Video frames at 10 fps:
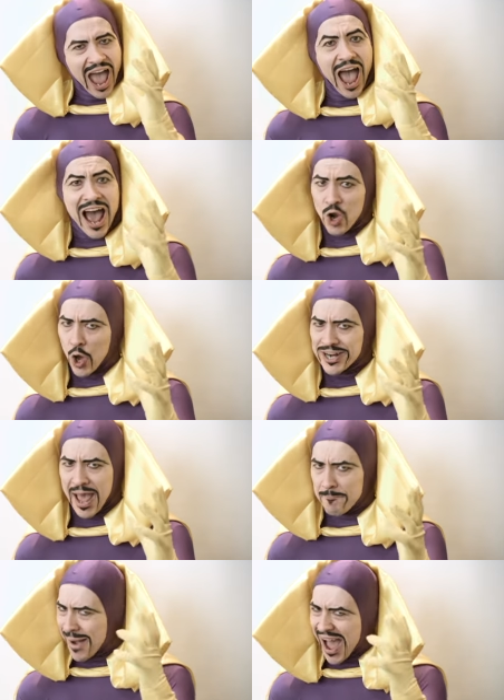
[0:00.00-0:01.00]
Hello
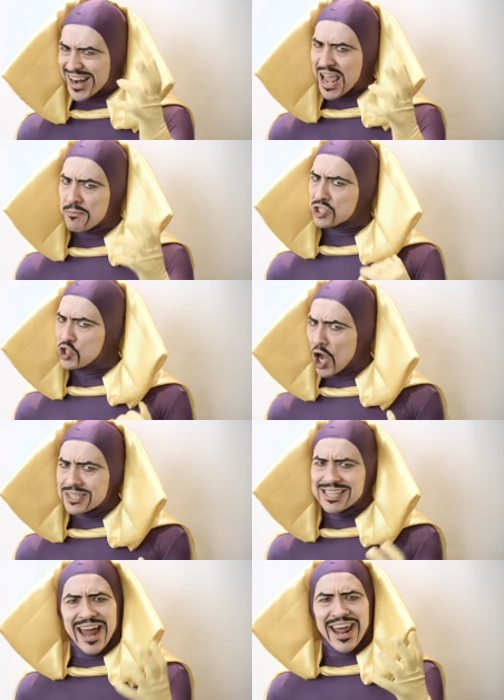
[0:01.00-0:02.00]
there, my name is
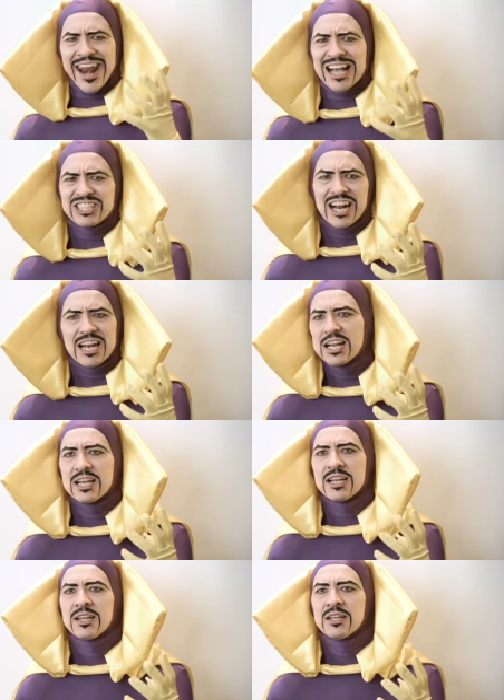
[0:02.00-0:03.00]
Zoltan and I... Yeah,
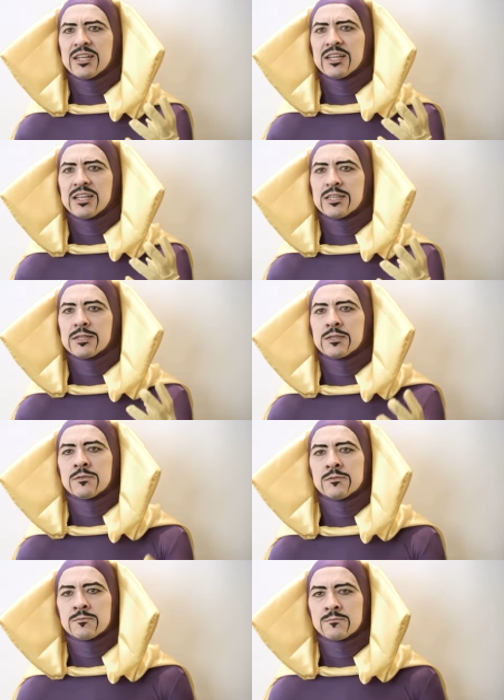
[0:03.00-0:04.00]
let's go for Chris Eubanks.